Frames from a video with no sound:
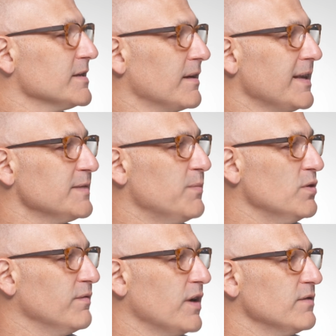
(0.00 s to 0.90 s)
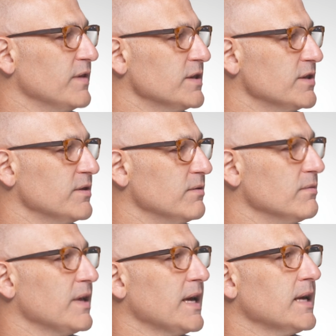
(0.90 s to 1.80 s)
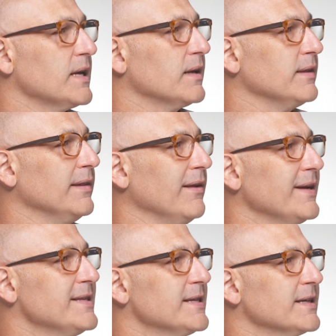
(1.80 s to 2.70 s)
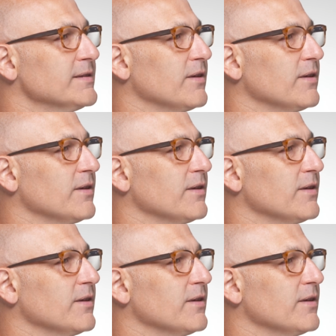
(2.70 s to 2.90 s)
So let's move over to the lighting